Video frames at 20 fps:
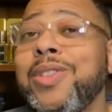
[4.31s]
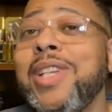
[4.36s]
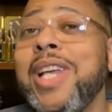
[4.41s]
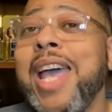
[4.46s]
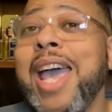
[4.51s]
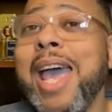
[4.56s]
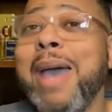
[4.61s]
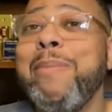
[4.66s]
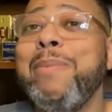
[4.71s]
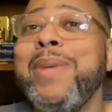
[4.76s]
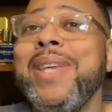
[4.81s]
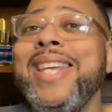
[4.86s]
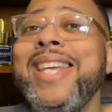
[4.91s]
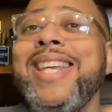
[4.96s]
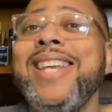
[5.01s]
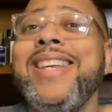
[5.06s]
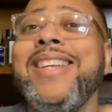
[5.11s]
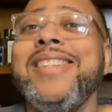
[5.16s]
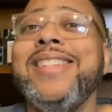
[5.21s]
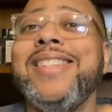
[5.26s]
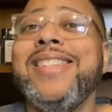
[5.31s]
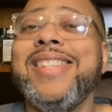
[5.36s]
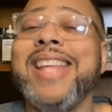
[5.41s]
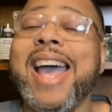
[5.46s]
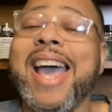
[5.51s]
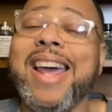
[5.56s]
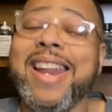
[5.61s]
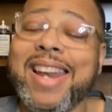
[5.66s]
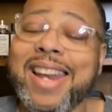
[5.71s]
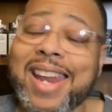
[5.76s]
Happy
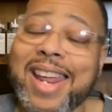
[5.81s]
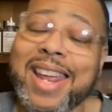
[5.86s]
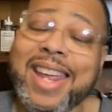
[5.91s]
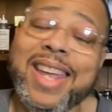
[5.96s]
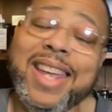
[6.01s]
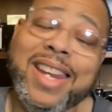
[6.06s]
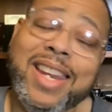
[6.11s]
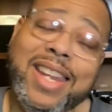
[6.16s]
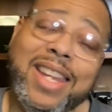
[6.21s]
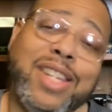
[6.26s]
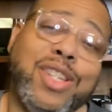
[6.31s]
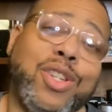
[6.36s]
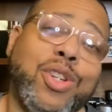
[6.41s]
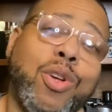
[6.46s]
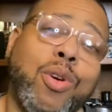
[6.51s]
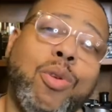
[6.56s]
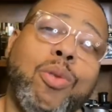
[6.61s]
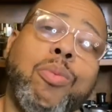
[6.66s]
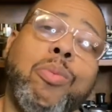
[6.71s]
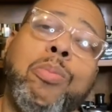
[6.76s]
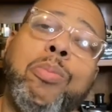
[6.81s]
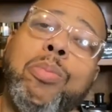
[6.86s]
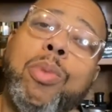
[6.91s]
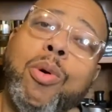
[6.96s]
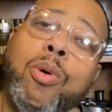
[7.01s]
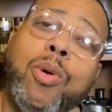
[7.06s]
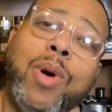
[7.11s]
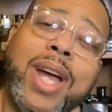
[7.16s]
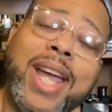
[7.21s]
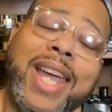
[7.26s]
Saturday. It is your
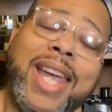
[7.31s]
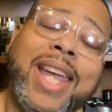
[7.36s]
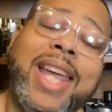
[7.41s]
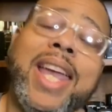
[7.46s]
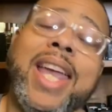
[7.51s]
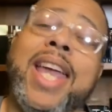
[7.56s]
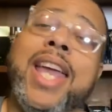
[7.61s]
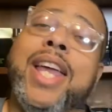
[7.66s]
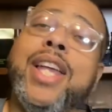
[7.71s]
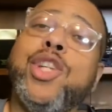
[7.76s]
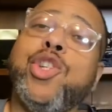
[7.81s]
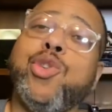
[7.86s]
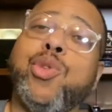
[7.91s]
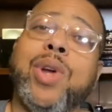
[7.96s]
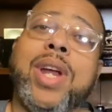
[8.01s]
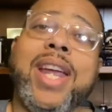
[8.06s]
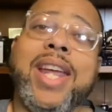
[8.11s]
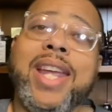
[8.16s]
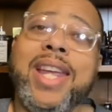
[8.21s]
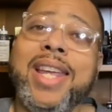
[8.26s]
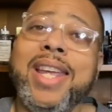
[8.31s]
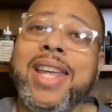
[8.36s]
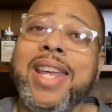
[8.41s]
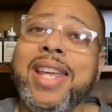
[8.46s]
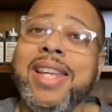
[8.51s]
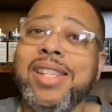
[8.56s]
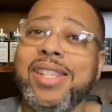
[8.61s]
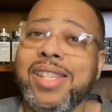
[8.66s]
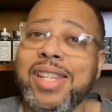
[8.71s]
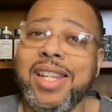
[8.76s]
boy, Trey
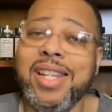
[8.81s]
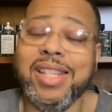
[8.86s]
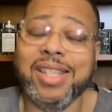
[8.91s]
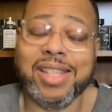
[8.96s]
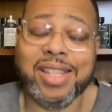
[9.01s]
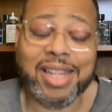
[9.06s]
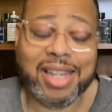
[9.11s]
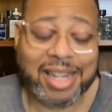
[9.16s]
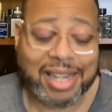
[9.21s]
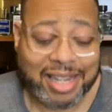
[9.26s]
Sense.